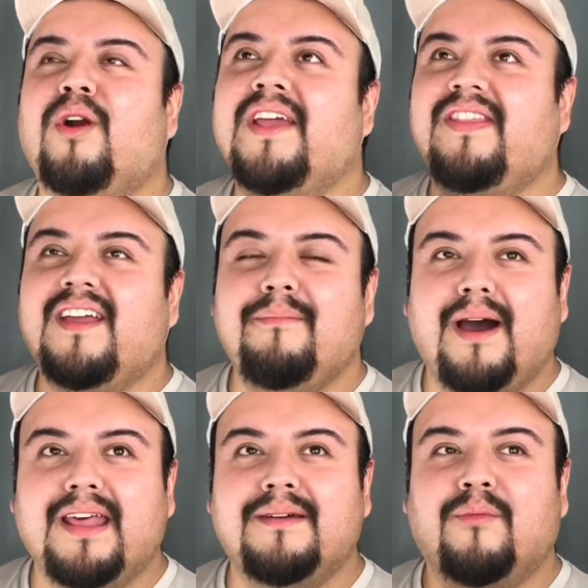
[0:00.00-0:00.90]
more I think
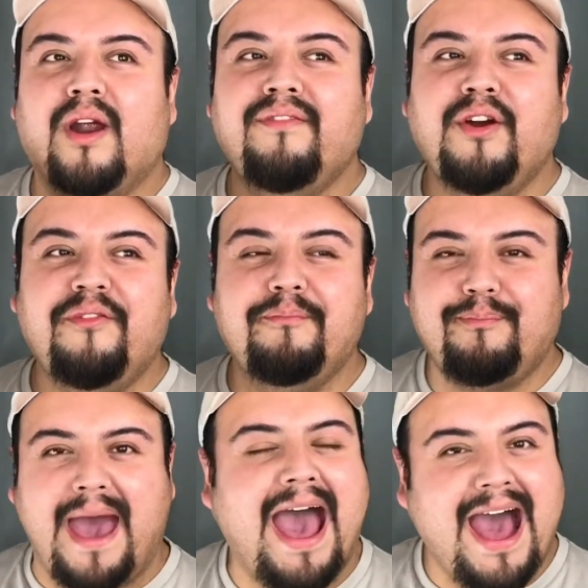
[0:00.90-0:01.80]
about it, the more I feel
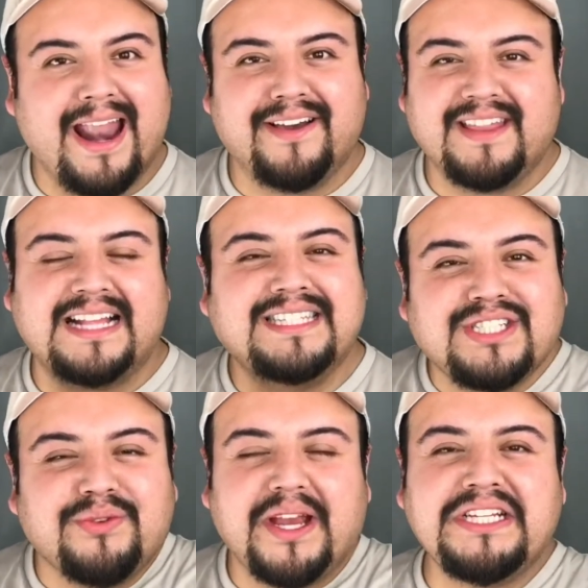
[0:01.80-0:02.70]
bad of that
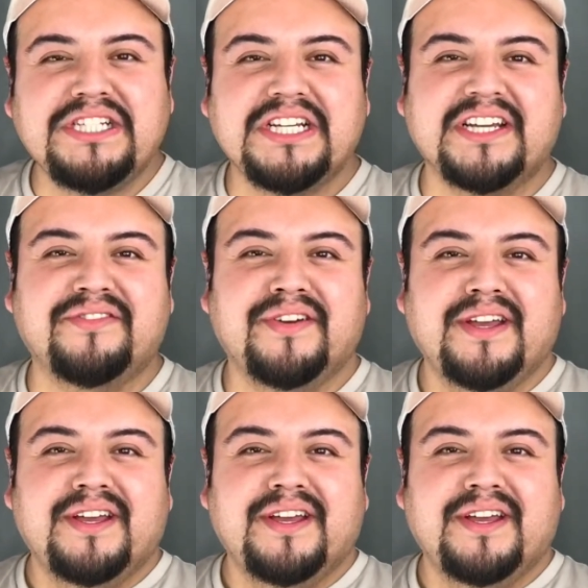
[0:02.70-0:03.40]
situation of